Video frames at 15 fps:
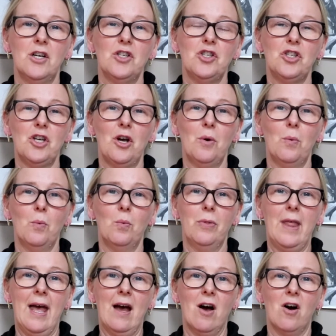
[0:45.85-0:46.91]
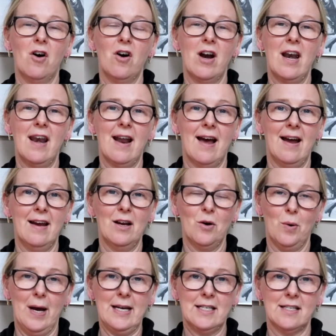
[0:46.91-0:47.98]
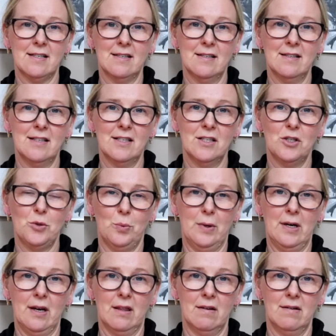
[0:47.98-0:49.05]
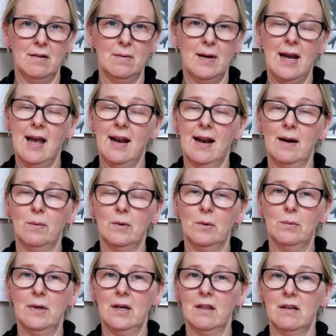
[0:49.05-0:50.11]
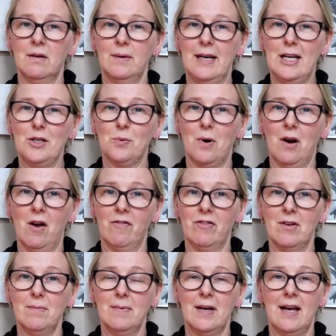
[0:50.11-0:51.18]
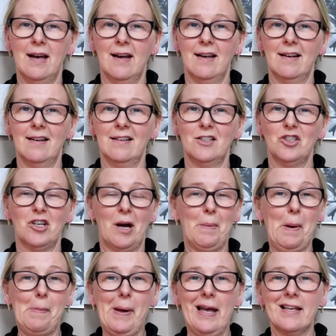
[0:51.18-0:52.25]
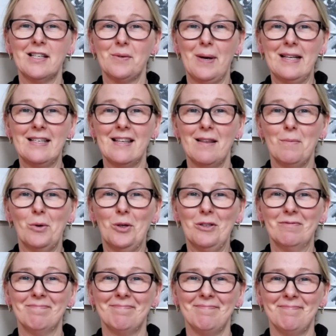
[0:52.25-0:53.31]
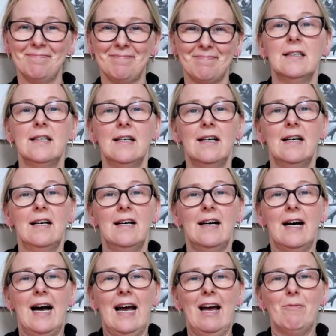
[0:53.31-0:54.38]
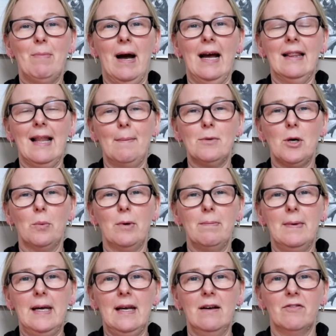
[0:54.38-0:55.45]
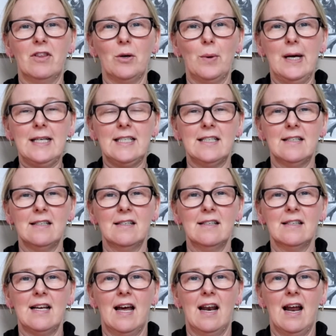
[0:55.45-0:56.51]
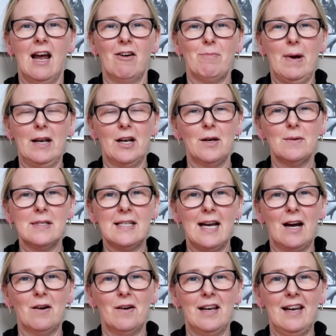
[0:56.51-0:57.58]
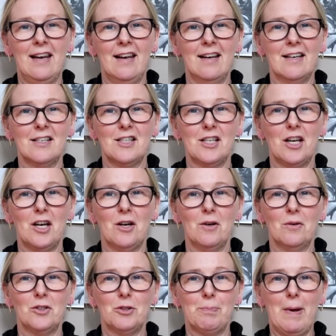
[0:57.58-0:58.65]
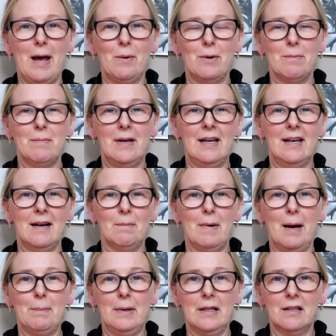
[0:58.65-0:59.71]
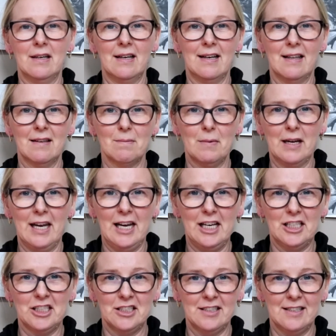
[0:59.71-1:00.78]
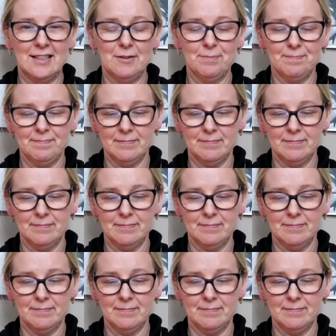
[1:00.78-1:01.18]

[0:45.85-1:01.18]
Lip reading: So there are 9 questions to work through, and I will work through each one of them and try my best to answer them all. I have my laptop with me for the questions and I have my notes down here, so just bear with me, I might be looking at them occasionally.